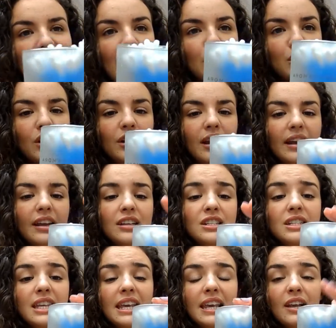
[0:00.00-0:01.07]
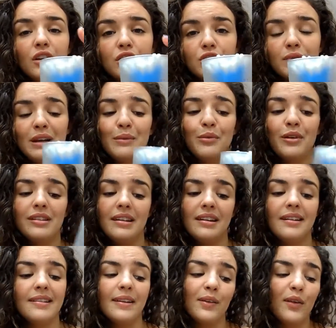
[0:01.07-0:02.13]
clouded, and I just think it looks really
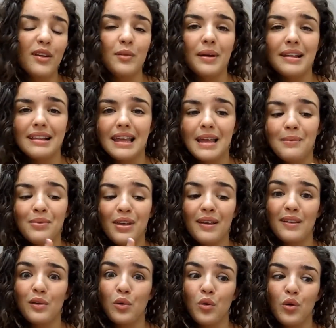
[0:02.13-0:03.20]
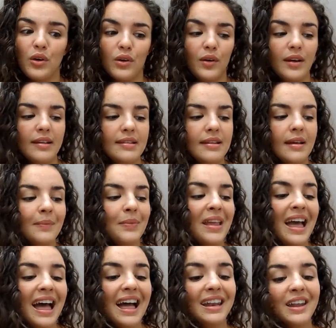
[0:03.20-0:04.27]
pretty, and it's a nice way to keep things organized.
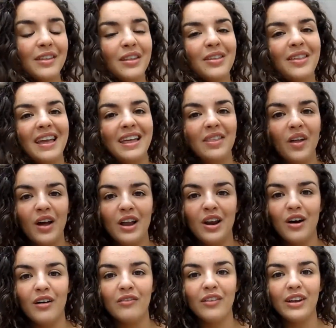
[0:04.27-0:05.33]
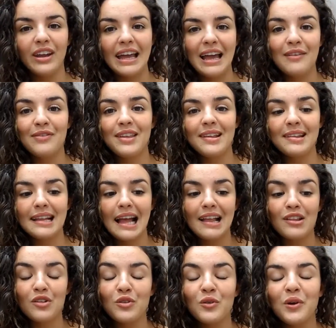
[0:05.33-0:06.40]
Another thing that I love, and I have these
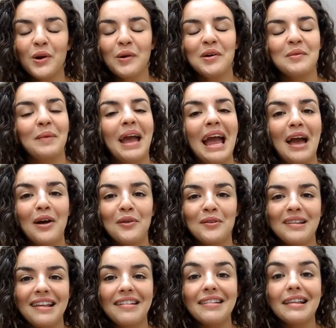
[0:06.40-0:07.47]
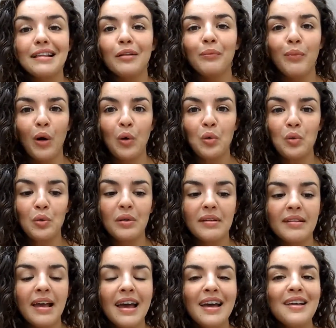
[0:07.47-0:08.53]
scattered all around my house, is little
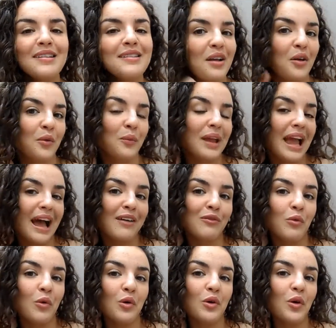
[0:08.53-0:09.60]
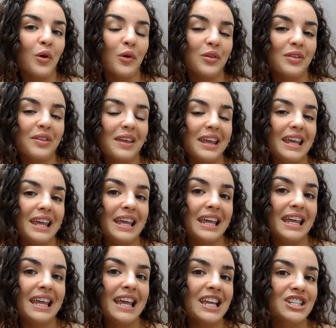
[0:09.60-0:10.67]
bowls. So we have one on
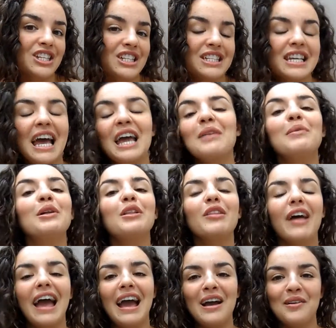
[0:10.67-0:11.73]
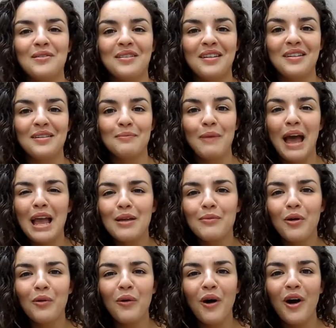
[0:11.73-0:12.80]
the kitchen table that houses
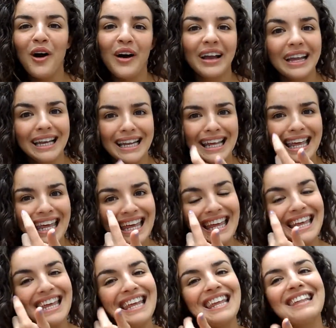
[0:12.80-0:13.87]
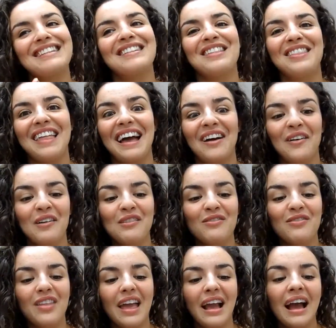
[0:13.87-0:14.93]
paperwork and keys and that kind
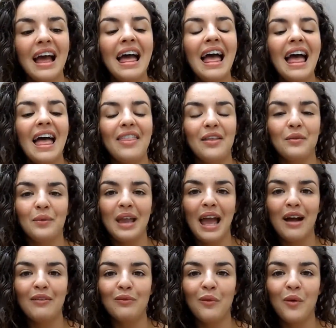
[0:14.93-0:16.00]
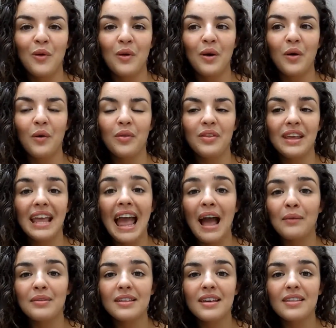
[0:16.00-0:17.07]
of thing, and then we have one on the
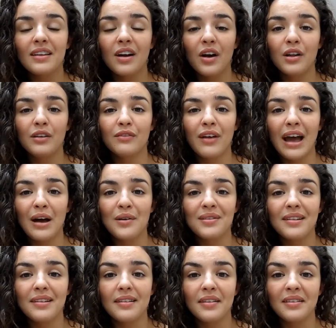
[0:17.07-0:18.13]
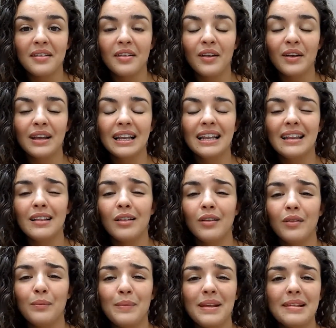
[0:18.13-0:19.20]
counter that kind of houses like
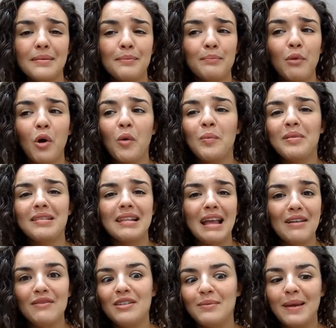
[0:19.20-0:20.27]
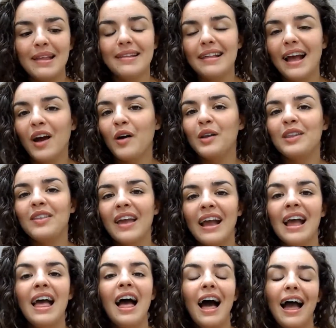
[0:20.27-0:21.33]
little bits and bobs, safety pins, that kind of
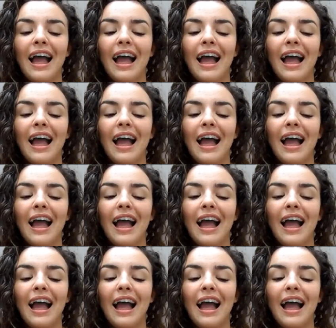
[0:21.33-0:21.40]
thing.